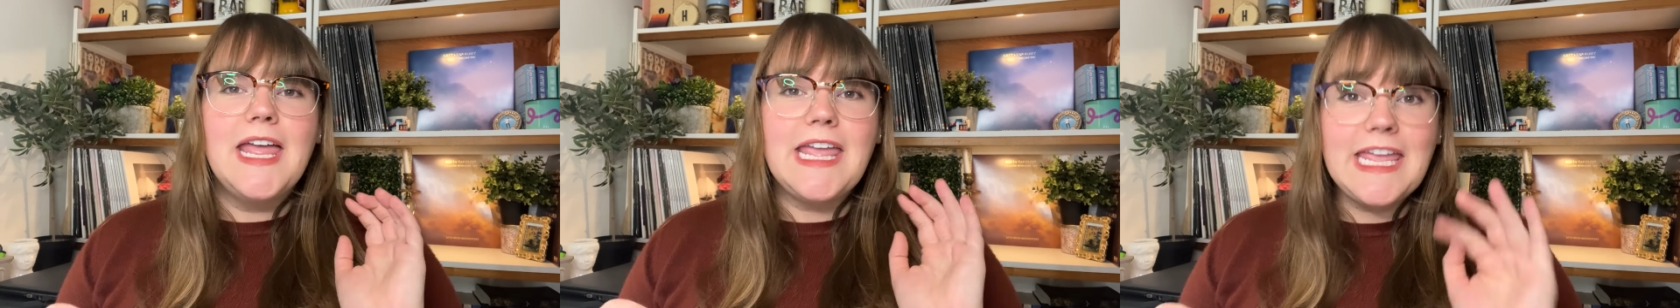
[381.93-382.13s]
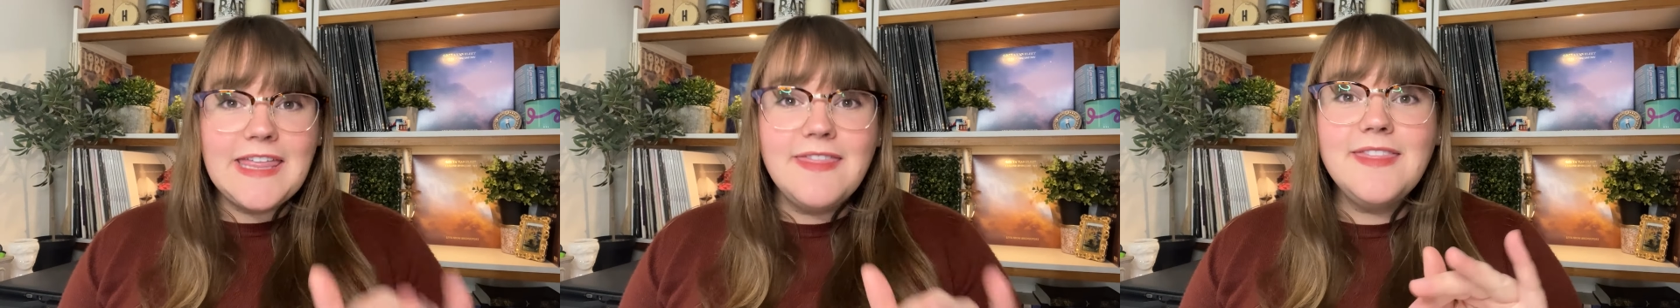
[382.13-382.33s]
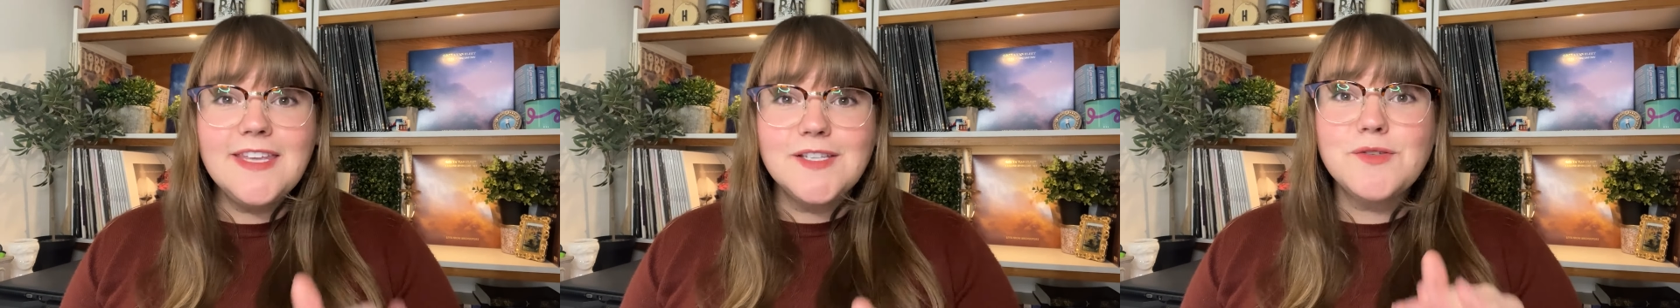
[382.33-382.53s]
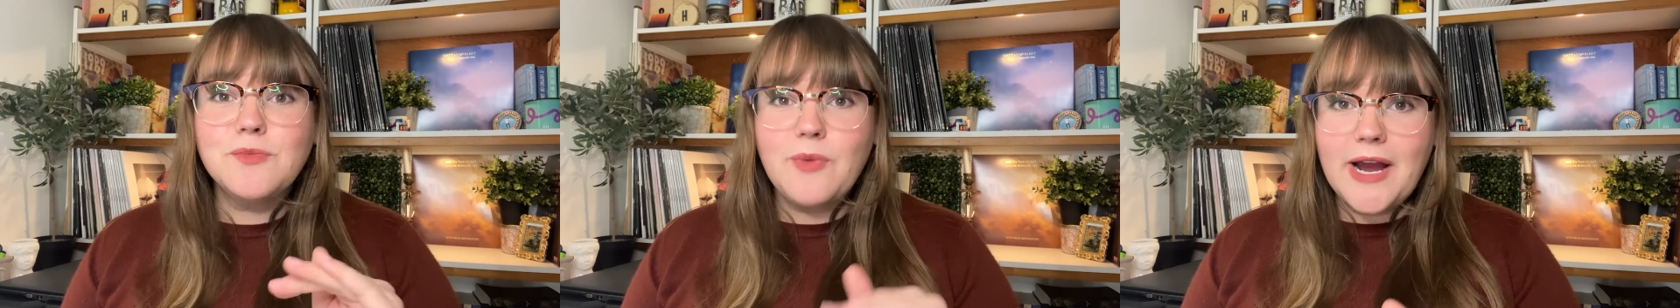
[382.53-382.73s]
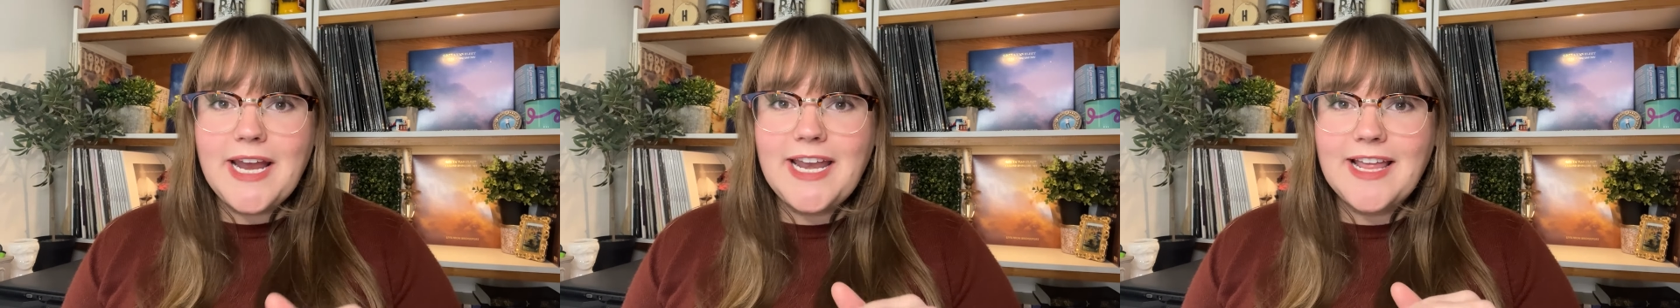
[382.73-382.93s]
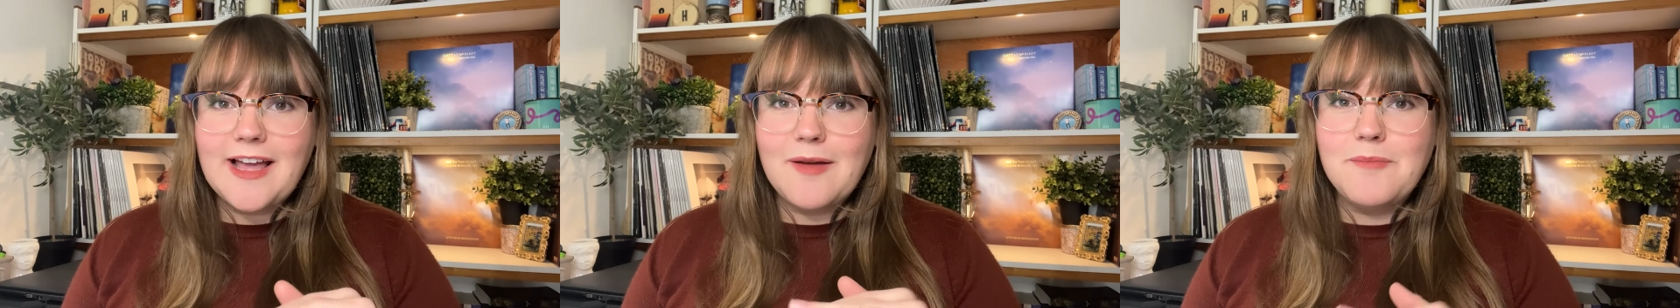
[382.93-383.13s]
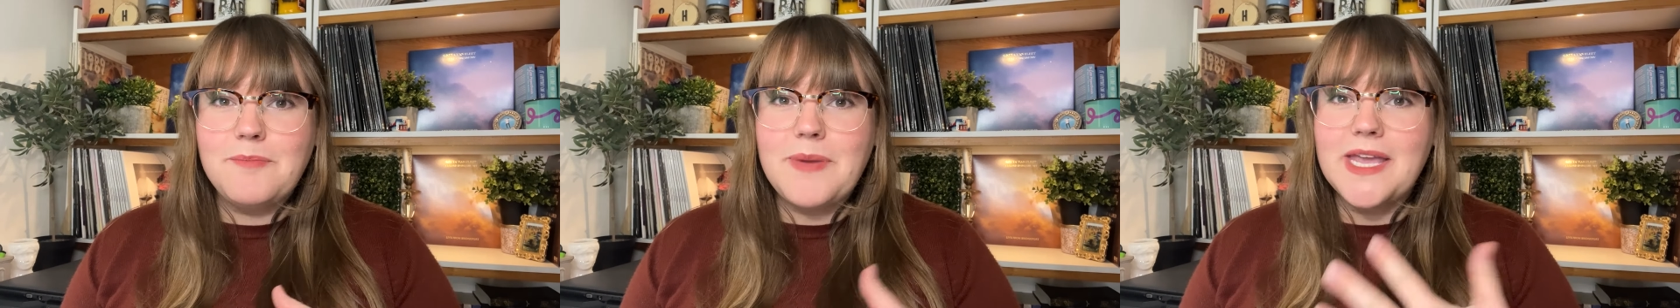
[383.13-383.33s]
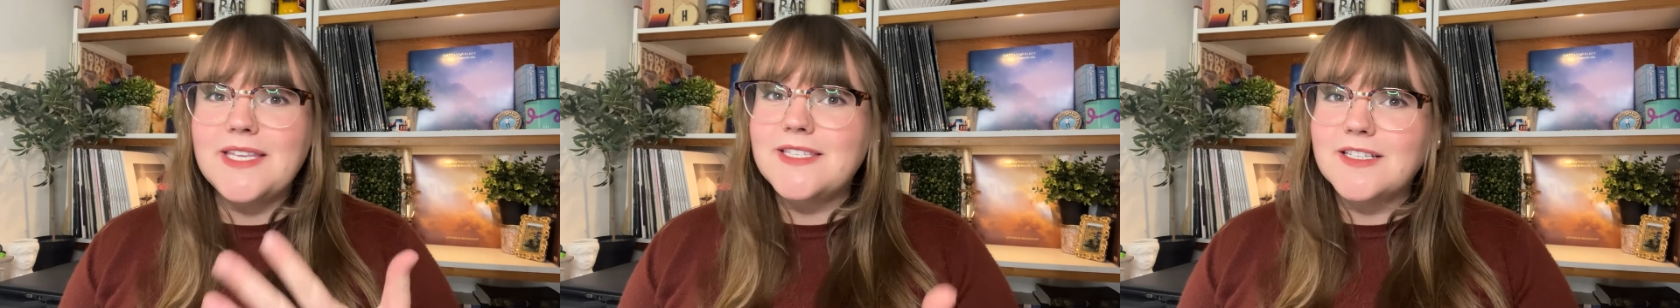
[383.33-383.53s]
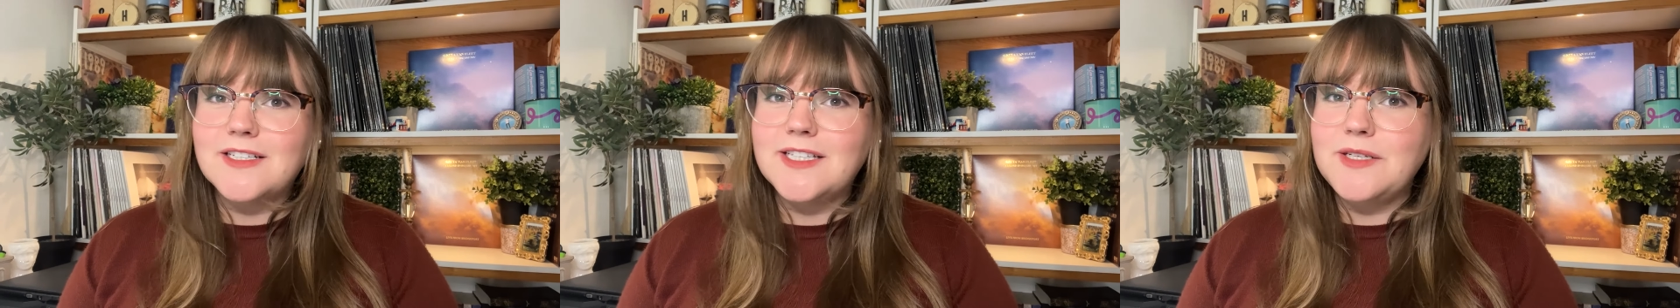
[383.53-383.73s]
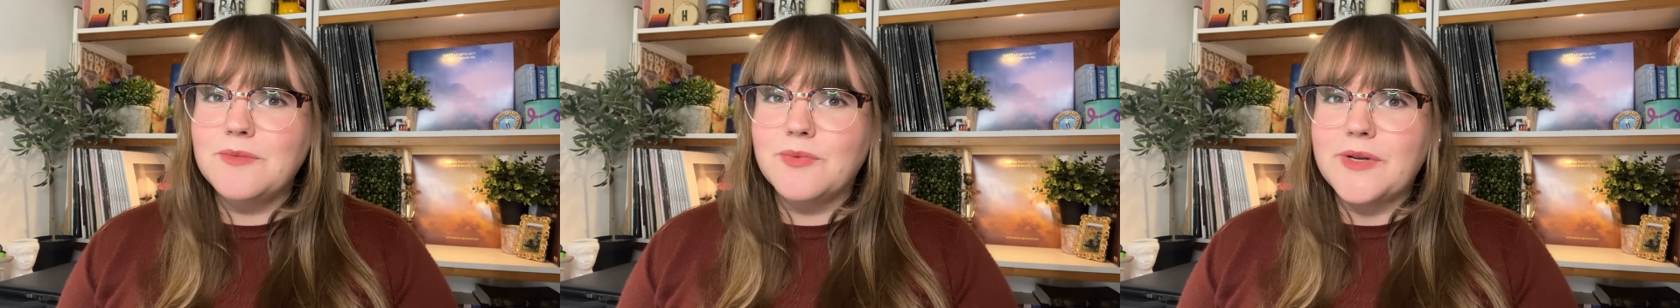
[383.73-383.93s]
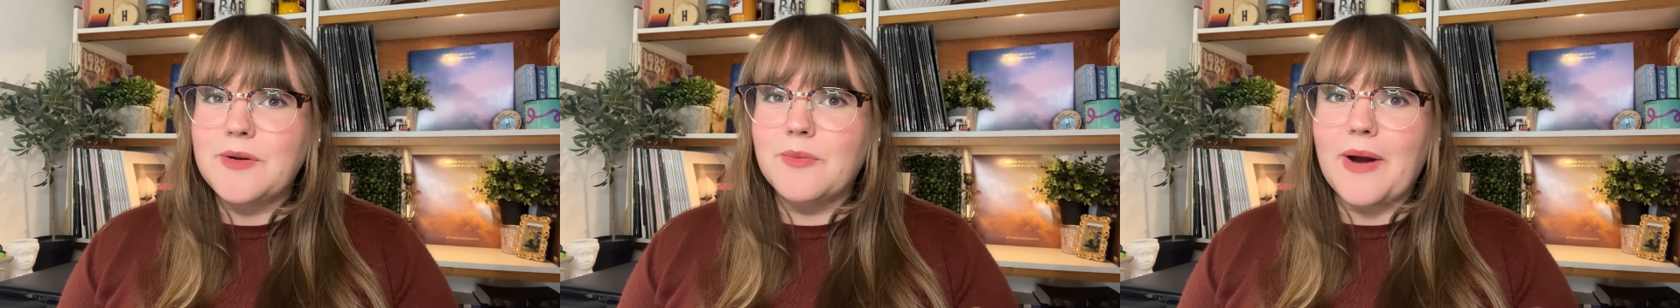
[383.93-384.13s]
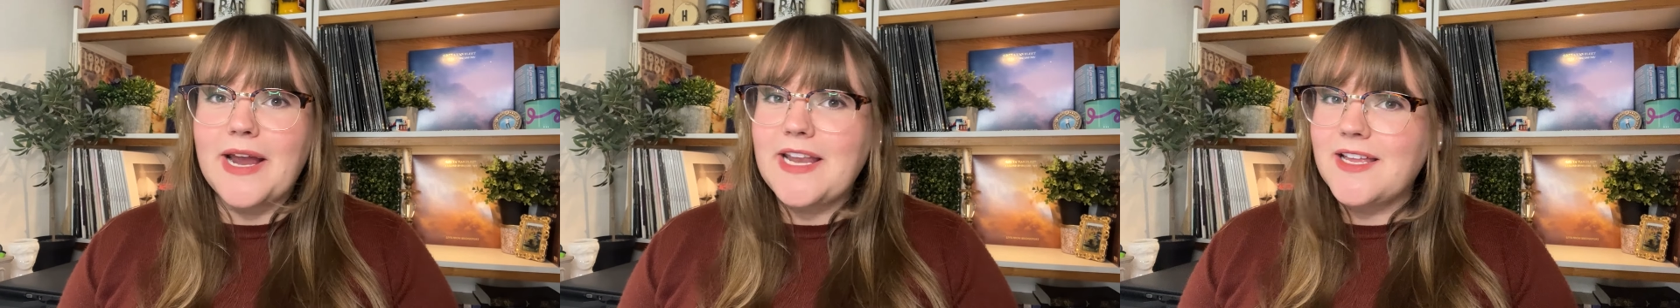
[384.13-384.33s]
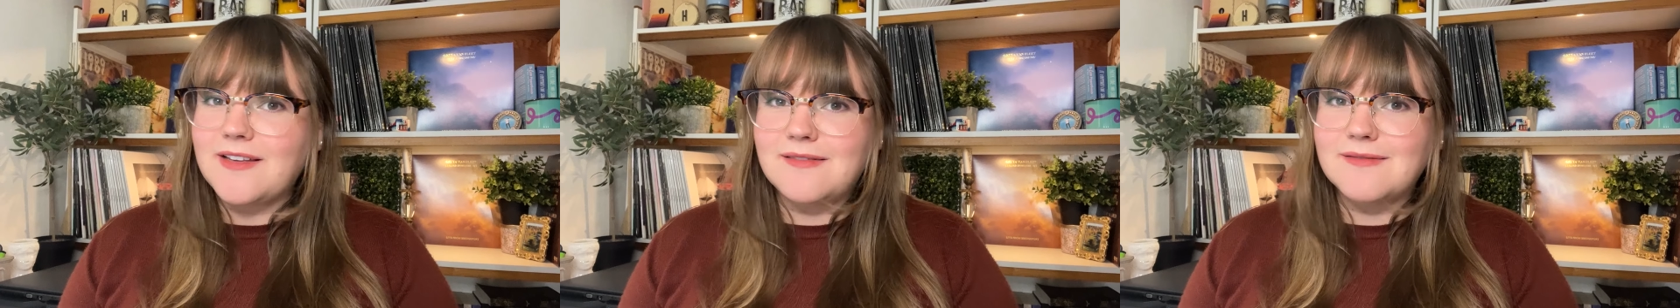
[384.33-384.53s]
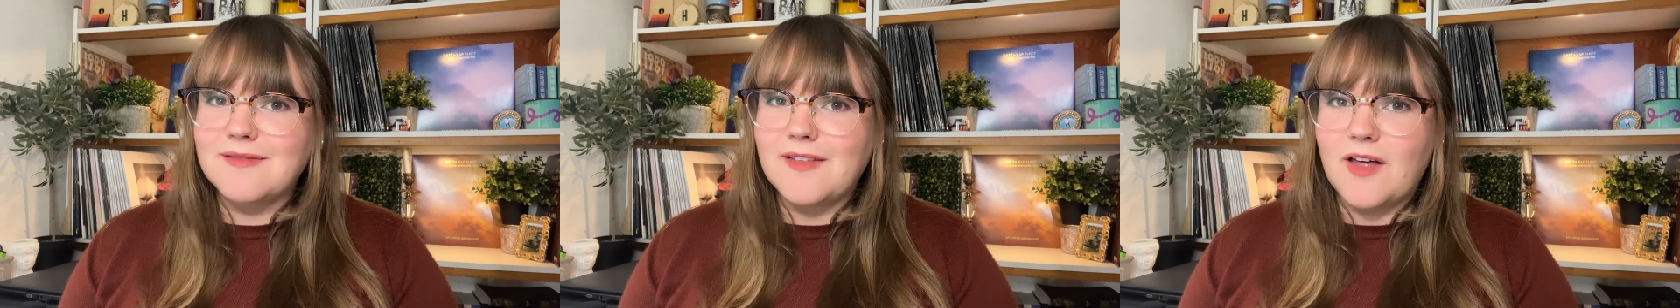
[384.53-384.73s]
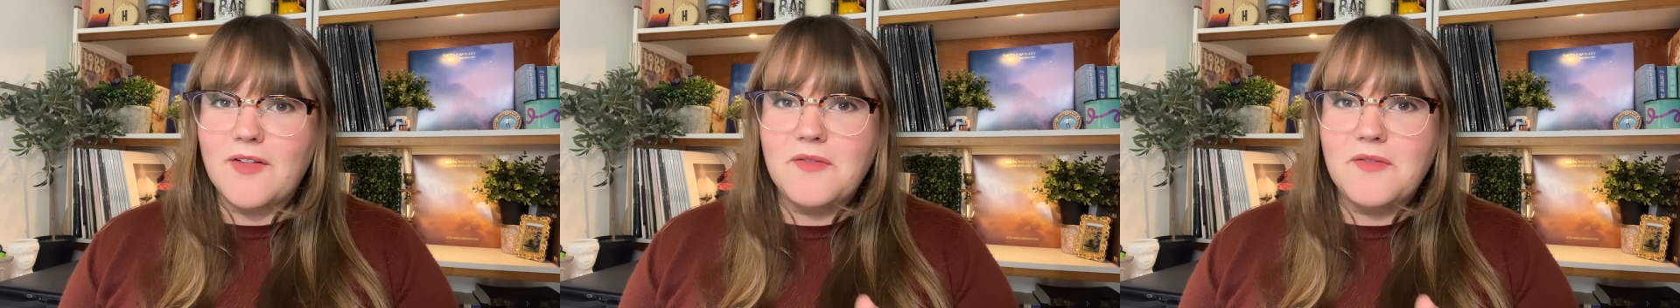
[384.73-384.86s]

In this writing, I'm basically rewriting